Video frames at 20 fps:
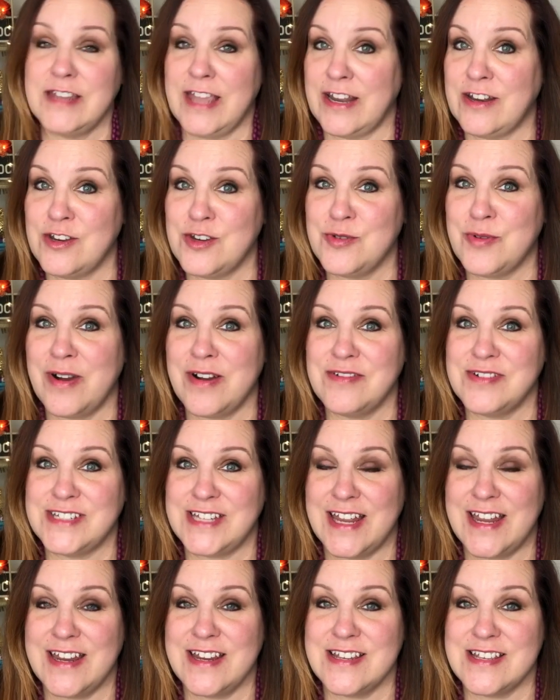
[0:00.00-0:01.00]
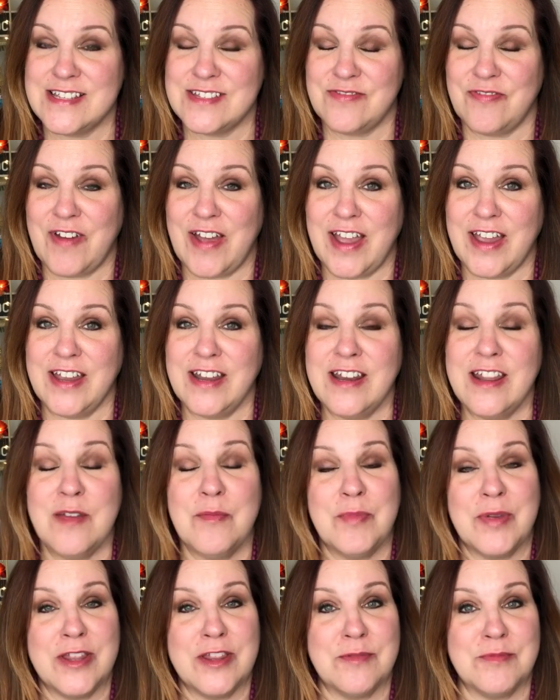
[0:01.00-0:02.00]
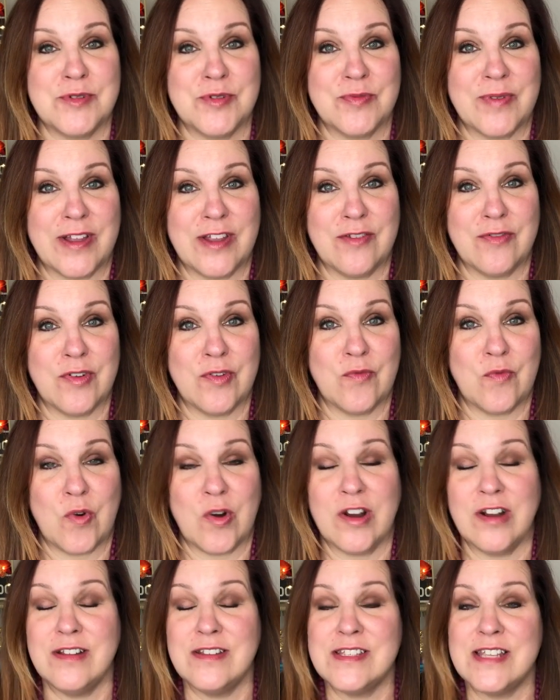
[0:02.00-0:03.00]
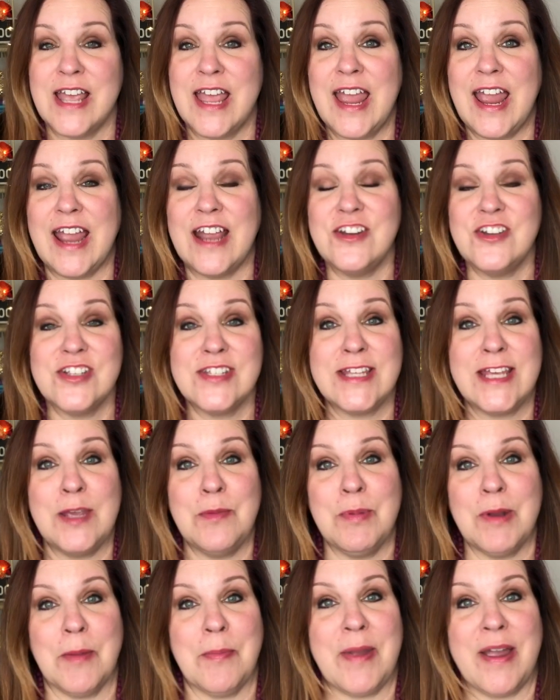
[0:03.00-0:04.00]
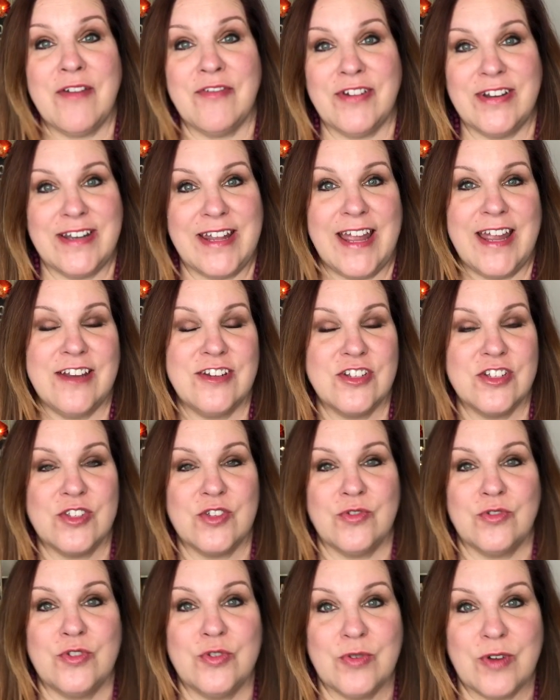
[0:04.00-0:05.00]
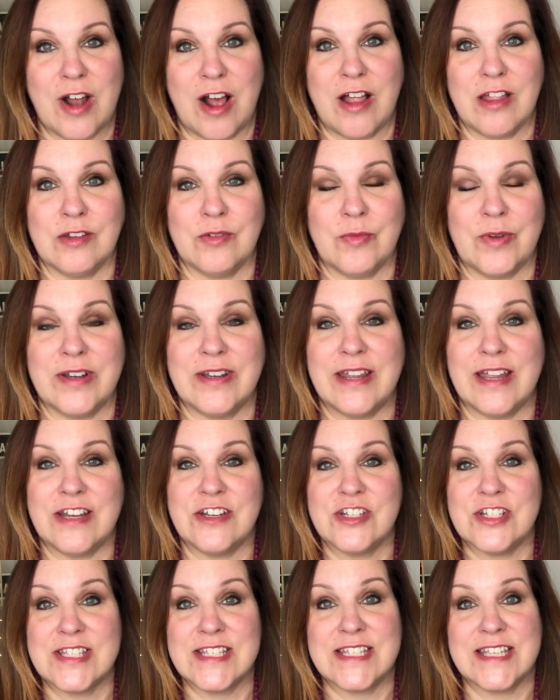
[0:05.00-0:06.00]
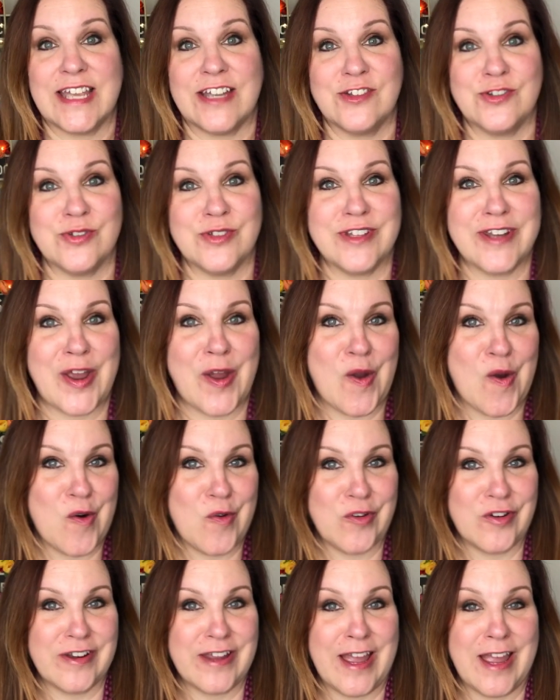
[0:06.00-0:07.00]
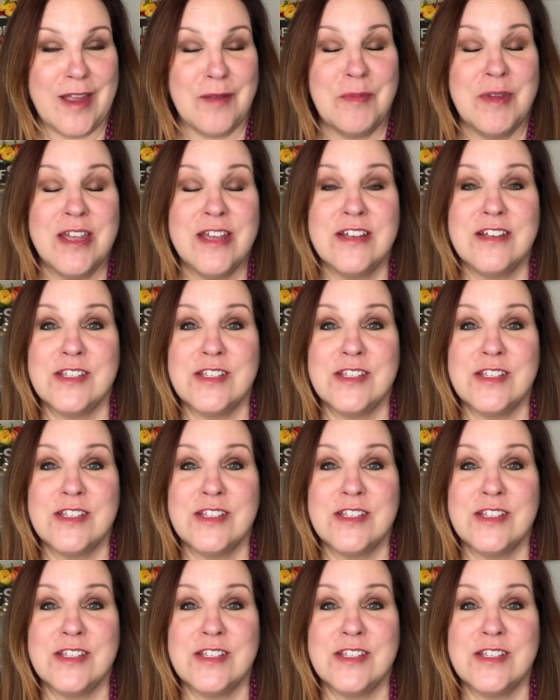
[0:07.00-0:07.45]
10 to 12 a day is fine. Pin them to relevant boards and just keep it up every day. Just don't do it all in one day. Just schedule it out over time.